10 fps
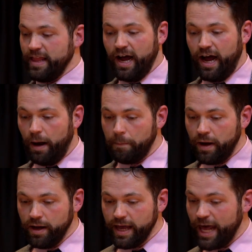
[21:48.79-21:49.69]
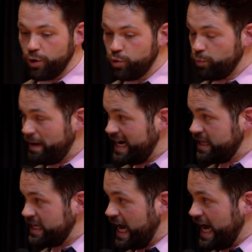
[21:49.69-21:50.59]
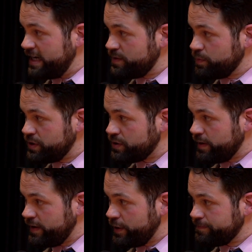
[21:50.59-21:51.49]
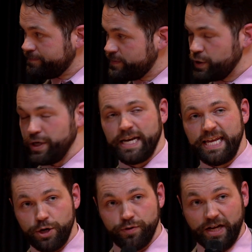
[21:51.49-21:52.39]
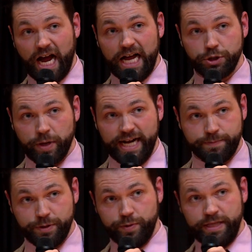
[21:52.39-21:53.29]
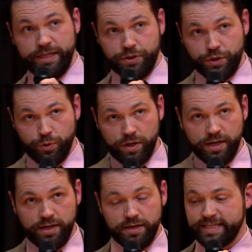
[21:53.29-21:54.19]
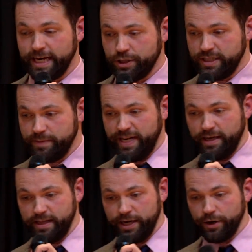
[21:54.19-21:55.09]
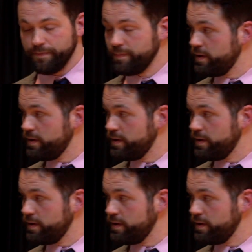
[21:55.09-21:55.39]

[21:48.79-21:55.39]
um, at who made the eyes. We'll just start right there. So you can hear the contrast between these two sections immediately here.